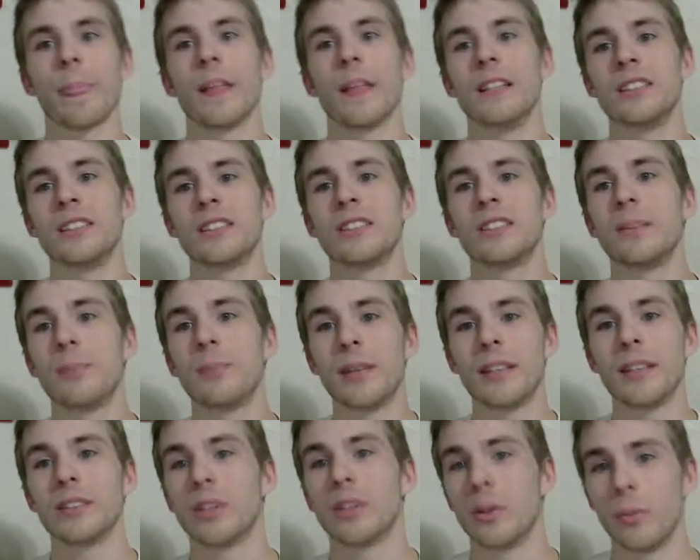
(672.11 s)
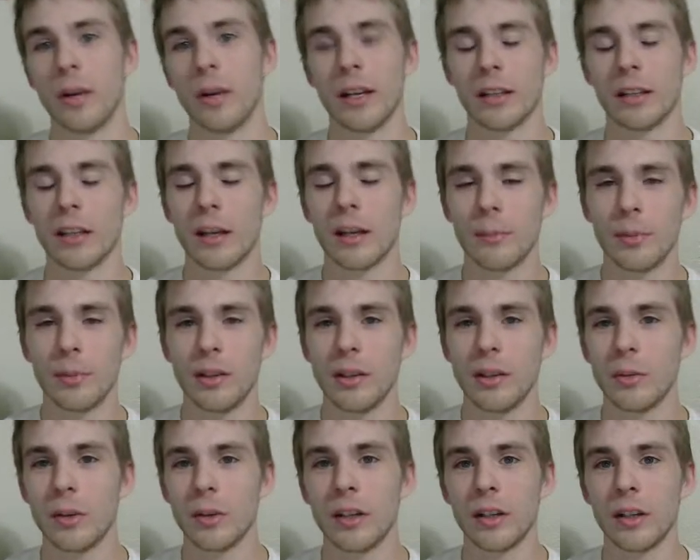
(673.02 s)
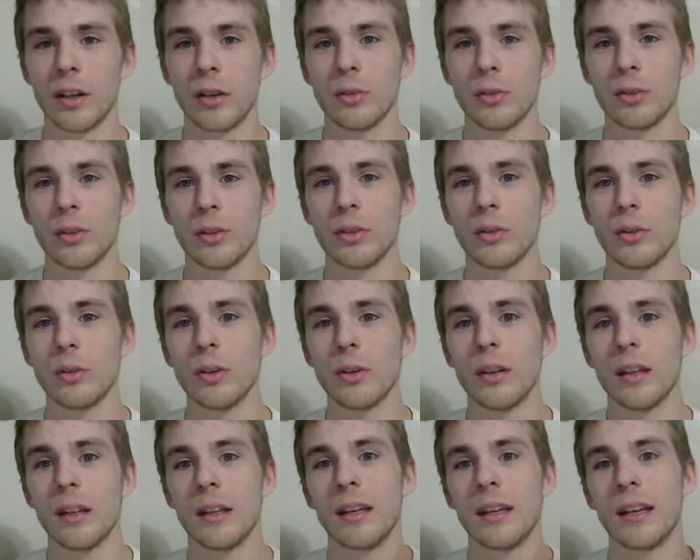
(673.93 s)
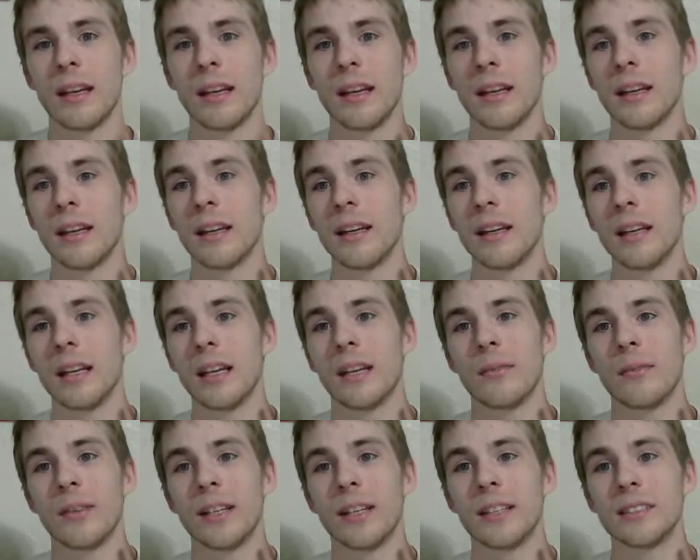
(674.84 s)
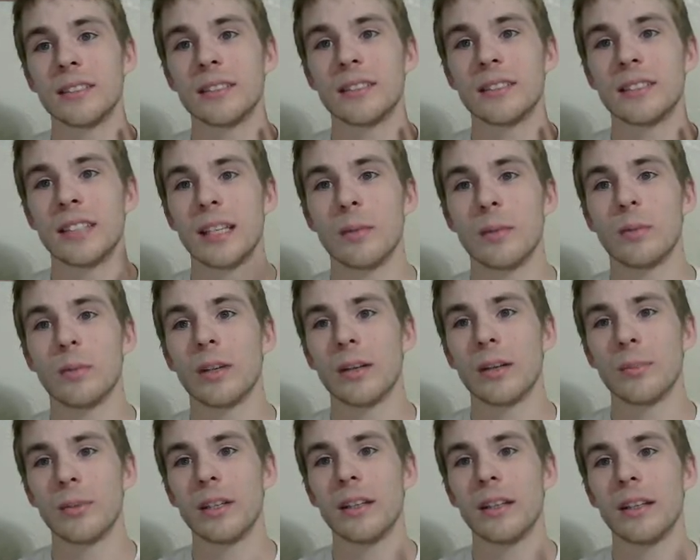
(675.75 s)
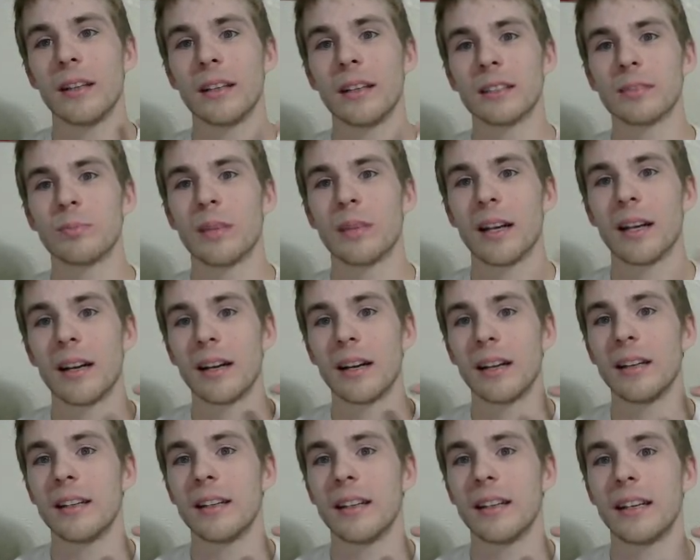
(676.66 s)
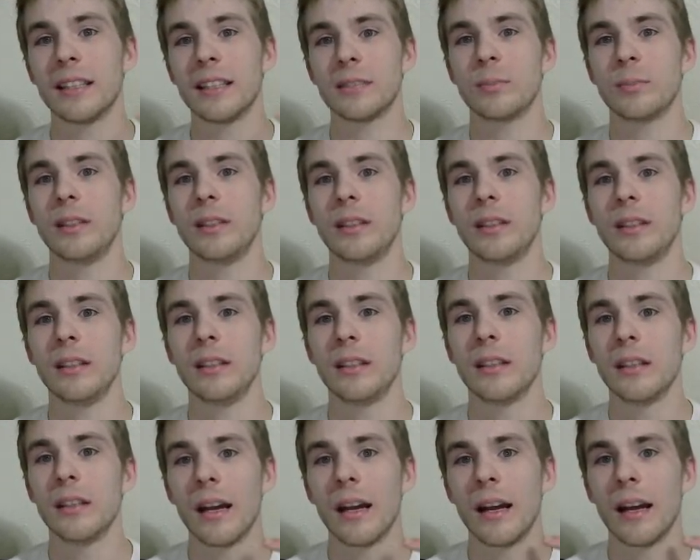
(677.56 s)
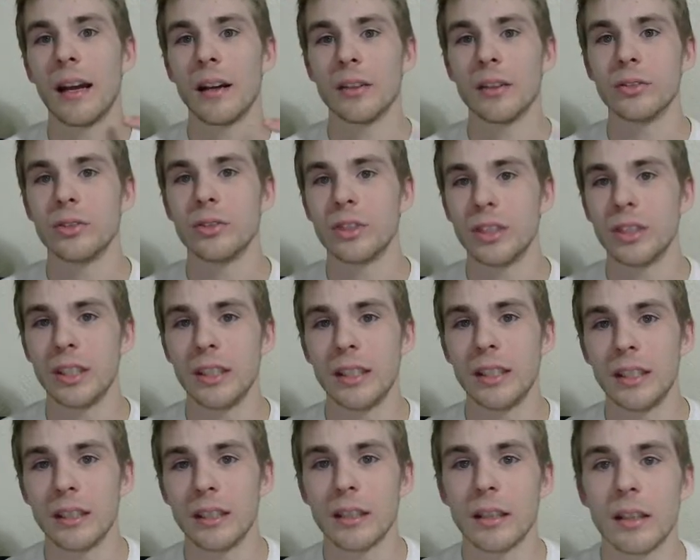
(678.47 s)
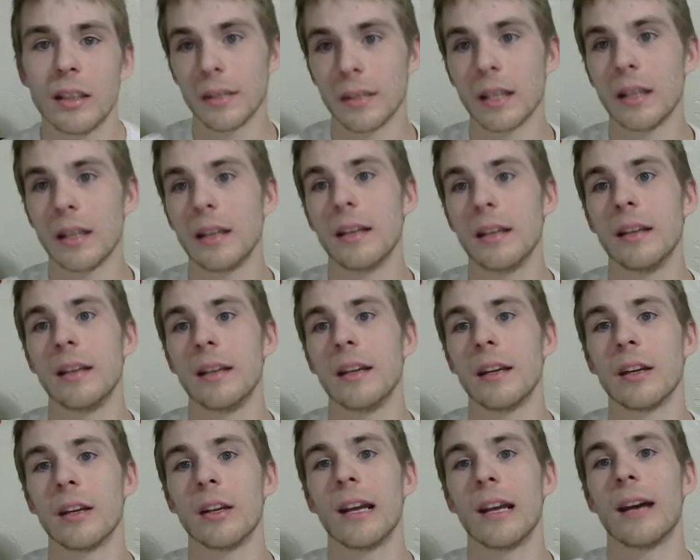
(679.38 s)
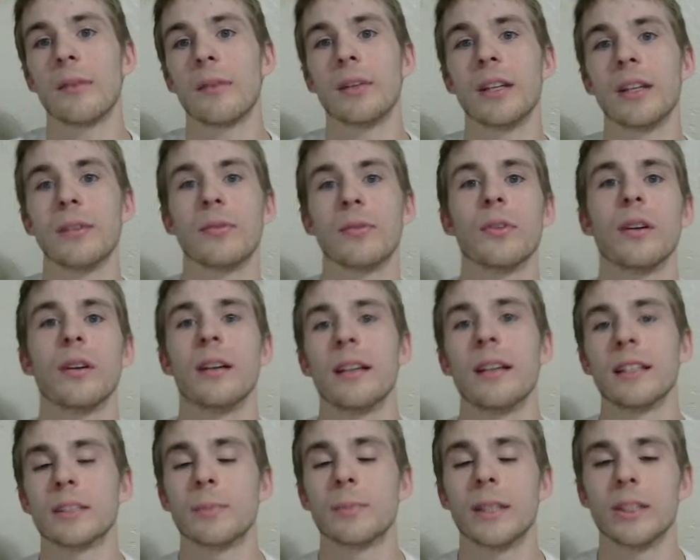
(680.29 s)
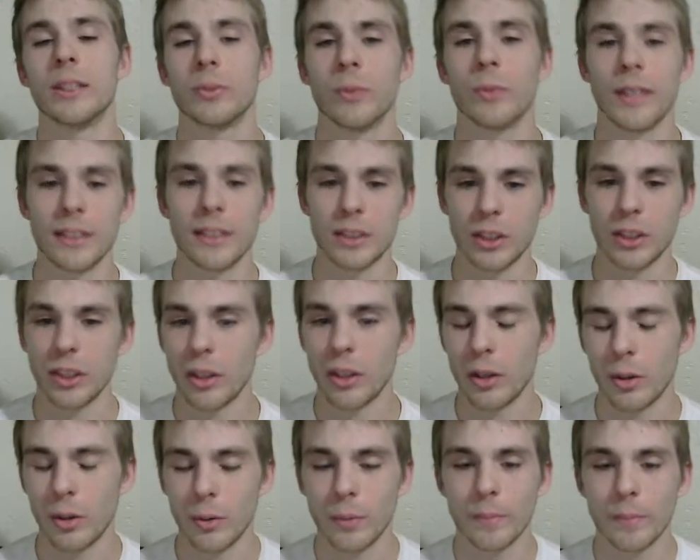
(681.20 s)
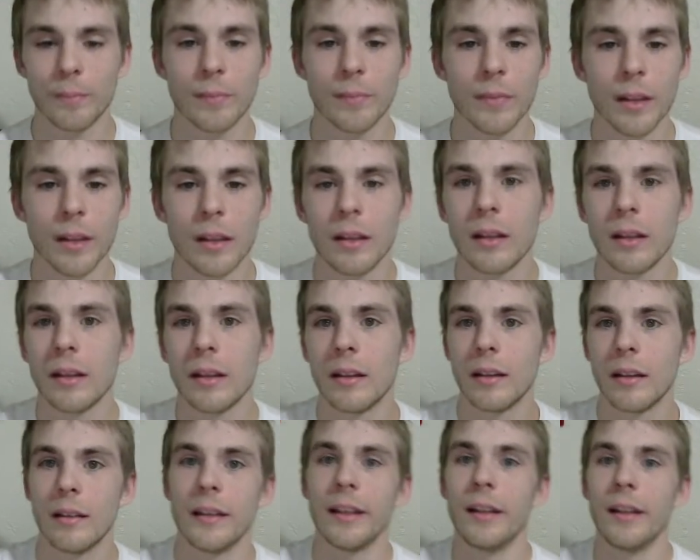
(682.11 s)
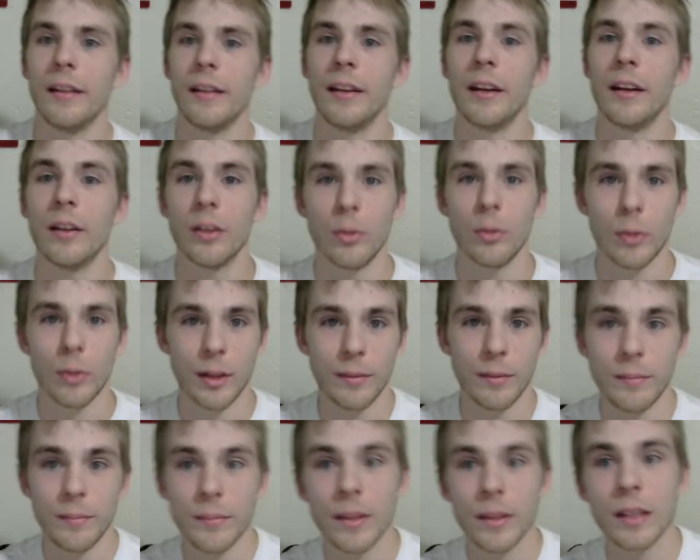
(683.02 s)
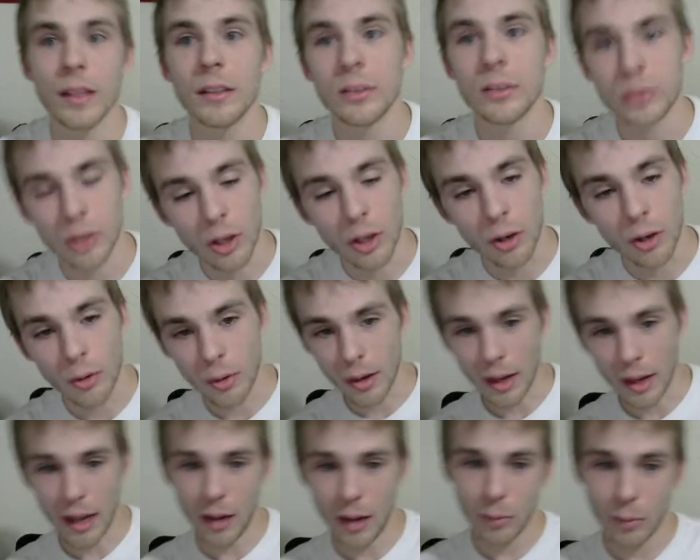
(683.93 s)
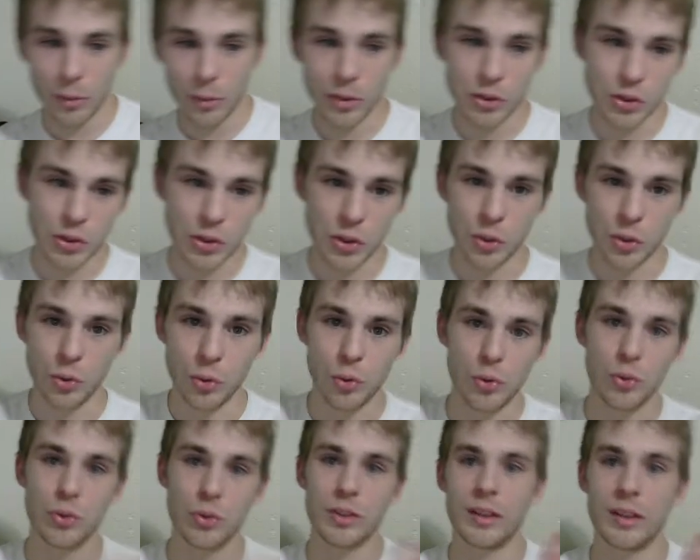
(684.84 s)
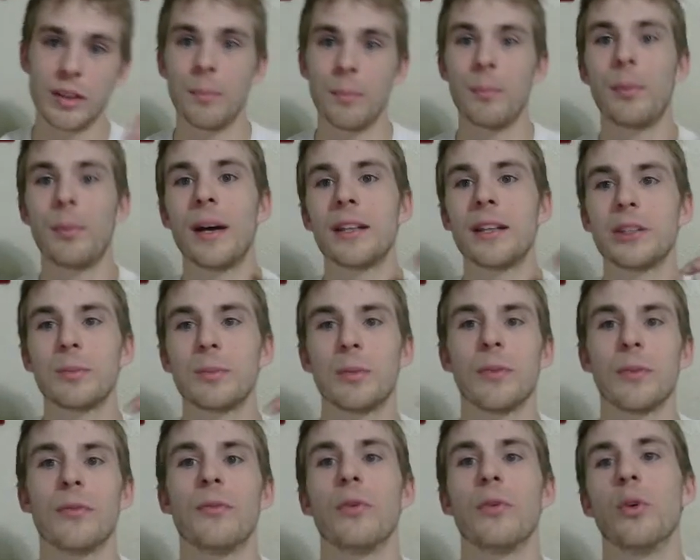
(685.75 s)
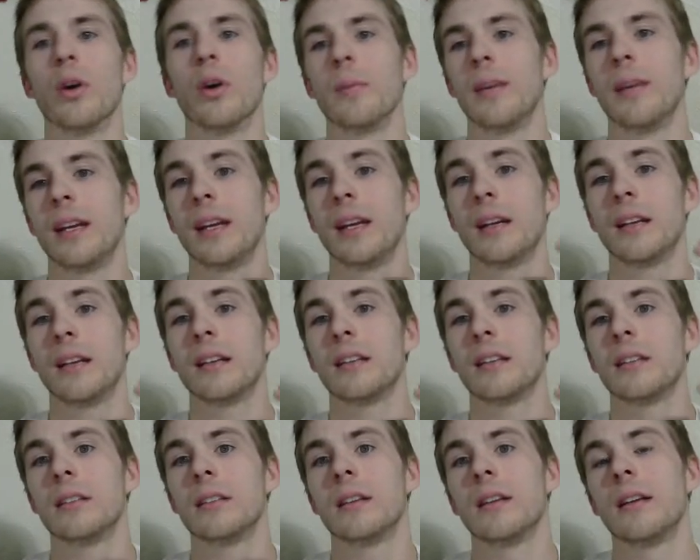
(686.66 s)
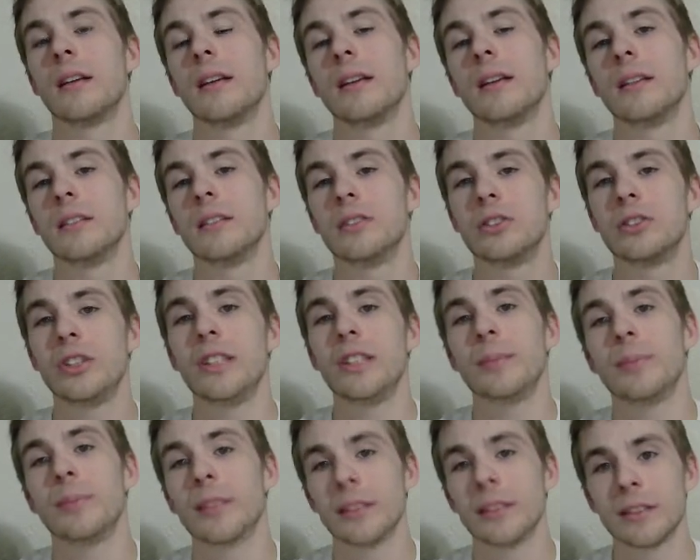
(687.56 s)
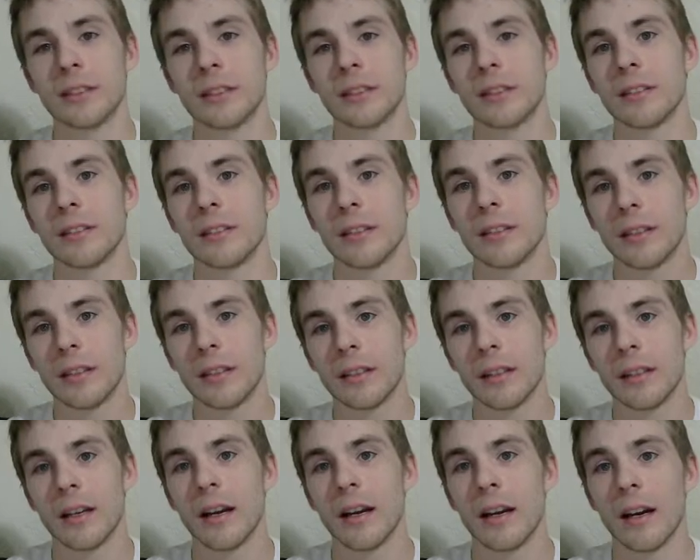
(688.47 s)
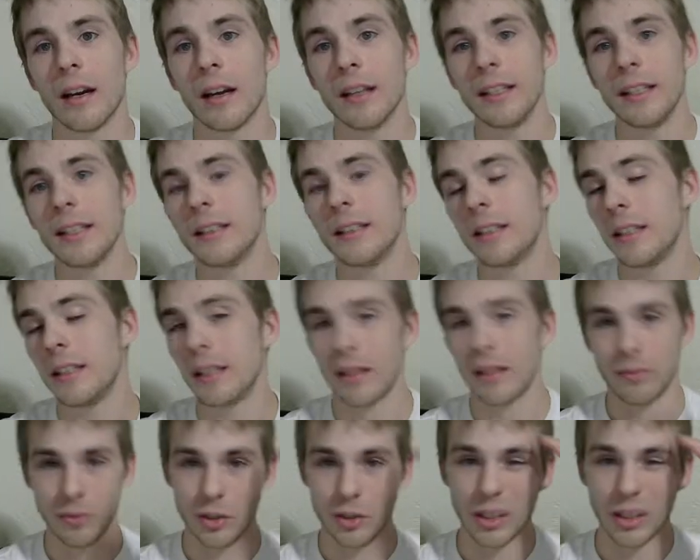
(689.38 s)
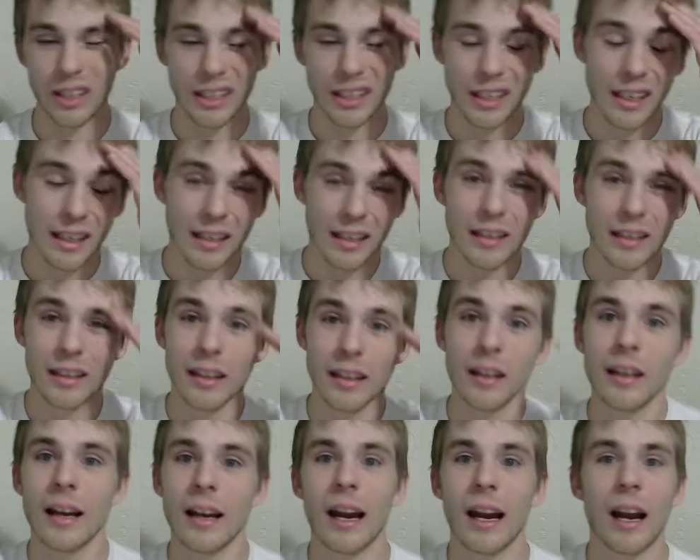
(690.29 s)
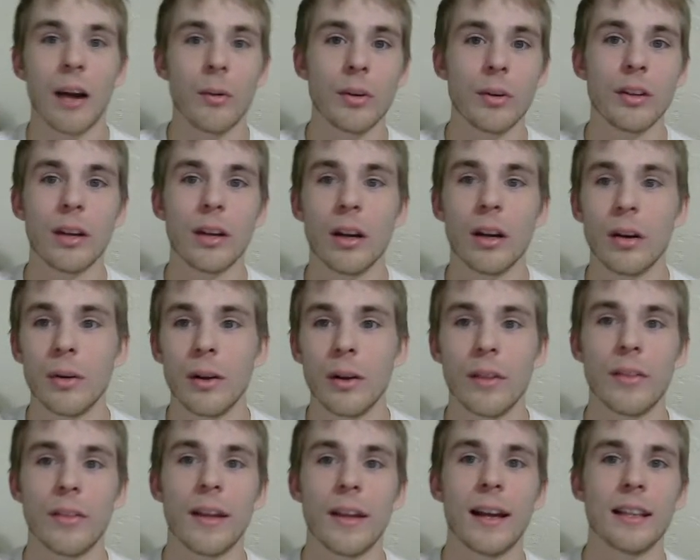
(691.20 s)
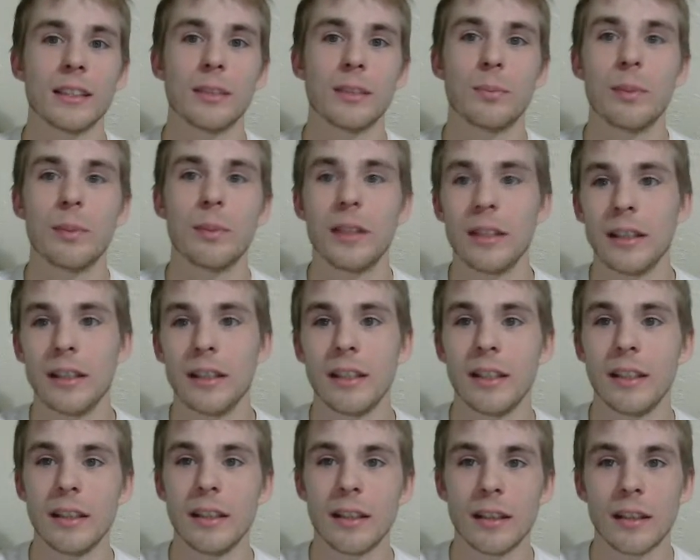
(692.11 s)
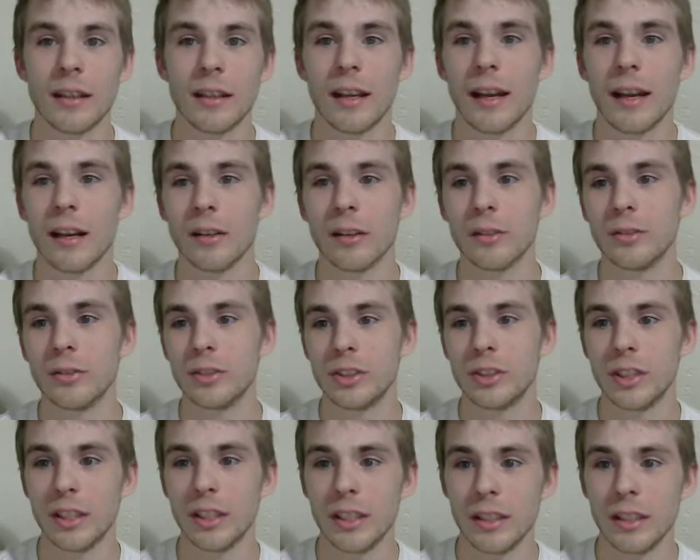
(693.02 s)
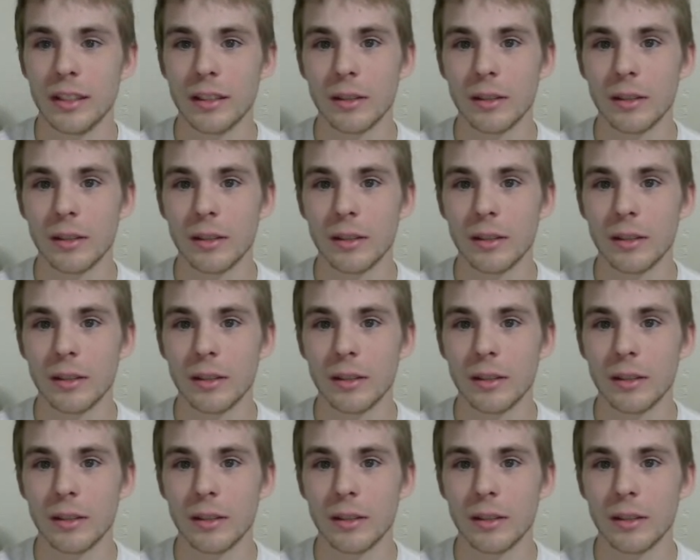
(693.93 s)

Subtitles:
It just depends on what company you want to go to, and if it is the same company like SPY and SPLG, it could have a different expense ratio than the other one. So I would choose the best performing, cheapest ETF you can get. I would go with SPLG, or